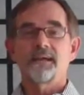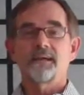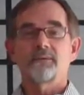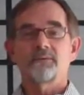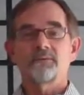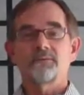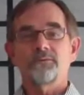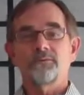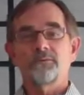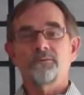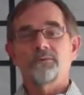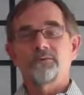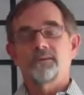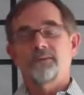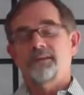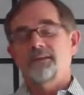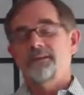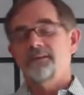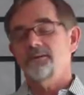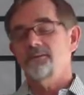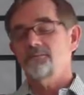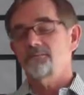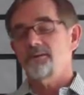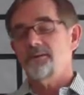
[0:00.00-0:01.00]
Now,
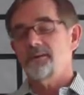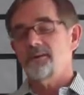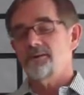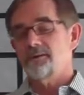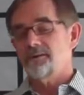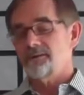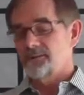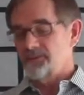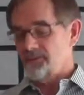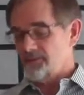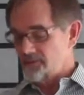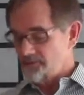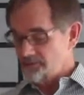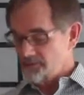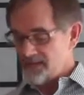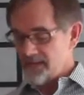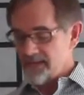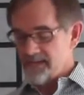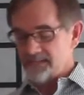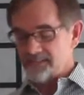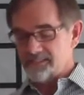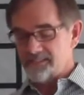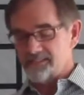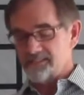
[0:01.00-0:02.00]
here we are in the
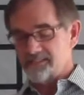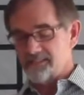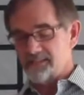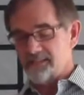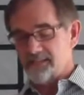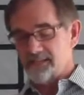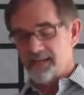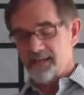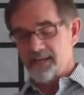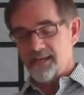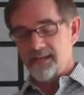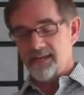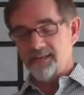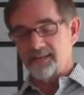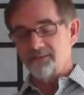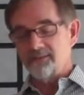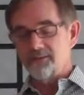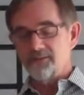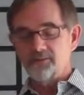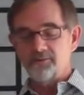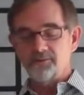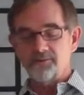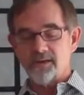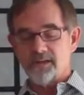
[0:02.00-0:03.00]
U.S., and in
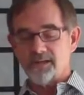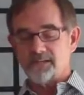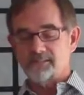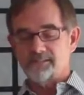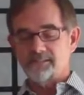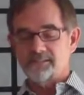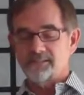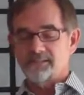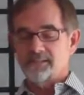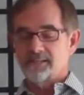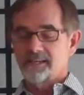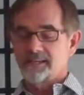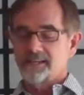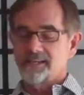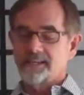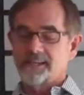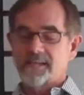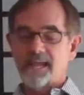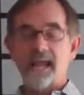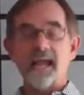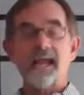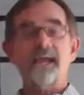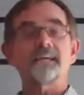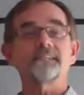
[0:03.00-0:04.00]
the U.S.,
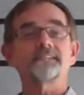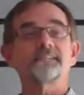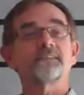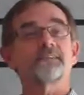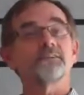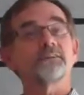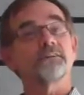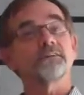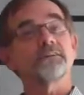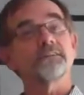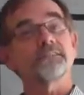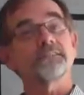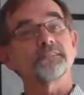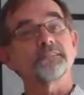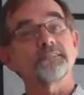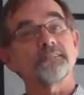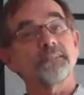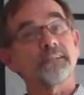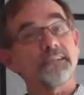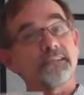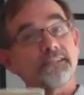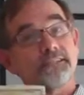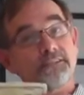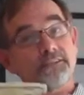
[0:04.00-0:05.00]
cash, of course,
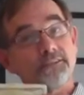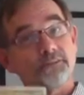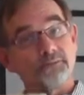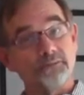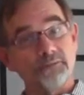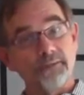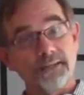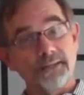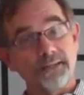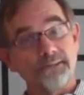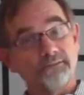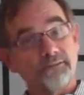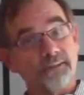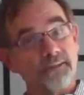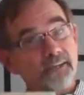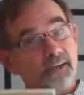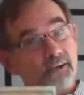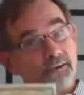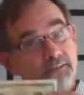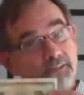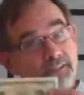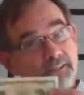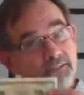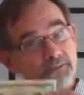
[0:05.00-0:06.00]
is green. We
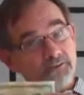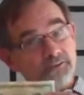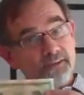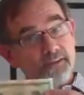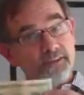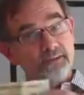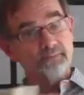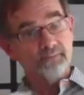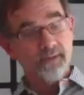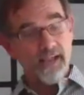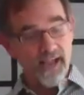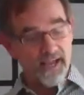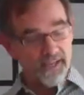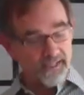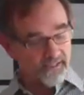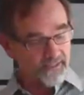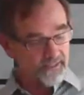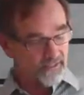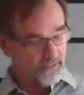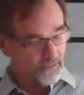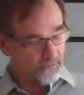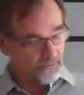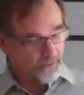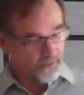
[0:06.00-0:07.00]
call these greenbacks,
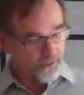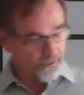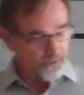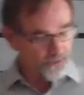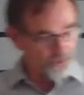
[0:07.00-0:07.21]
so we're